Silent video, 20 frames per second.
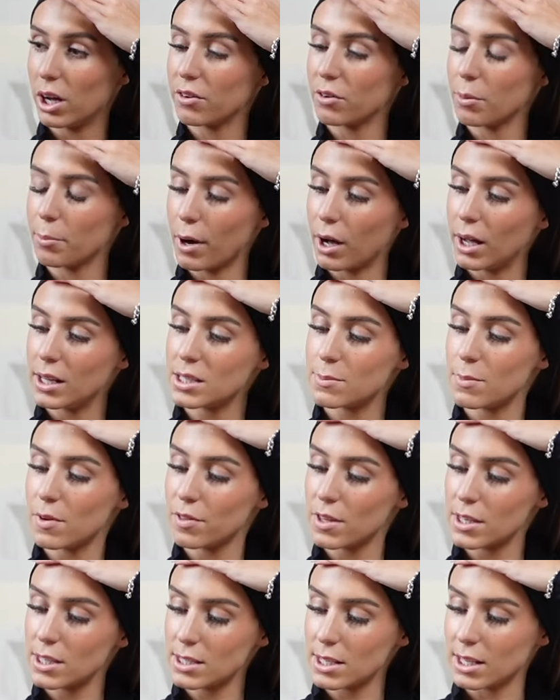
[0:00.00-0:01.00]
It reminds me
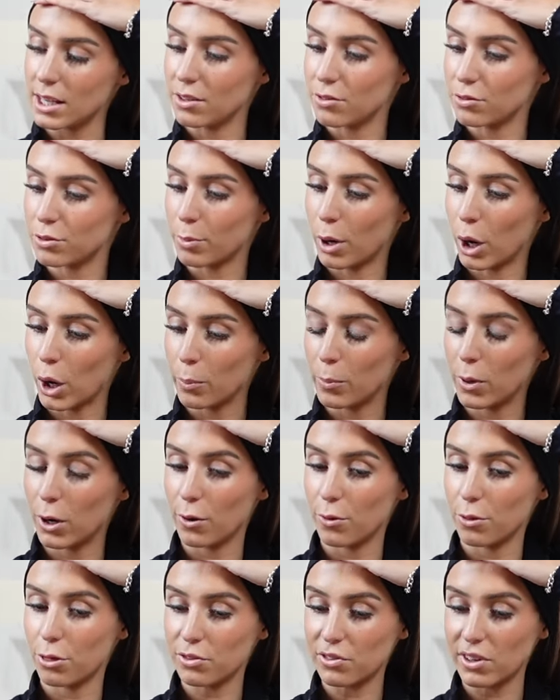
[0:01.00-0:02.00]
of the scene from Home
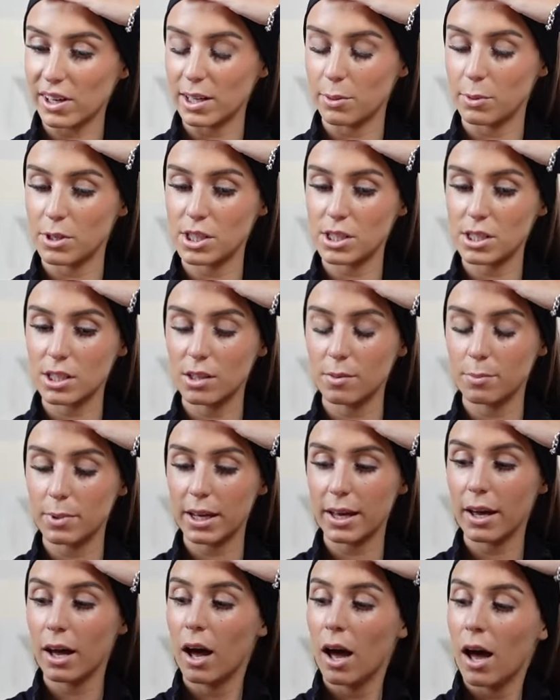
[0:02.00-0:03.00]
Alone 3, which is gonna
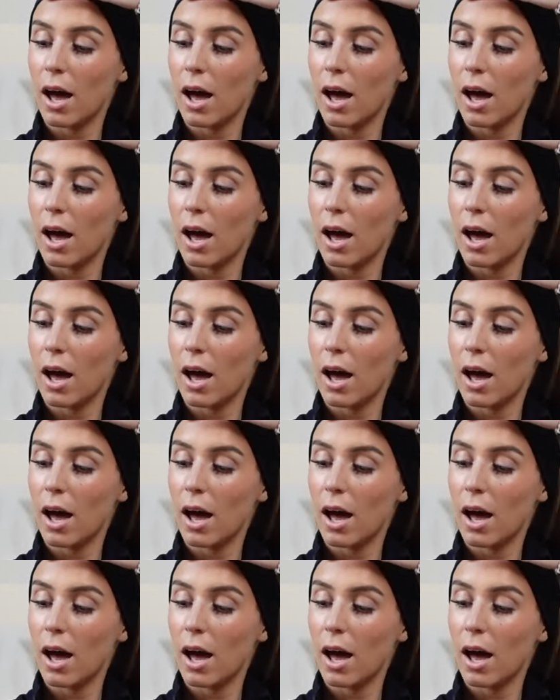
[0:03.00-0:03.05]
be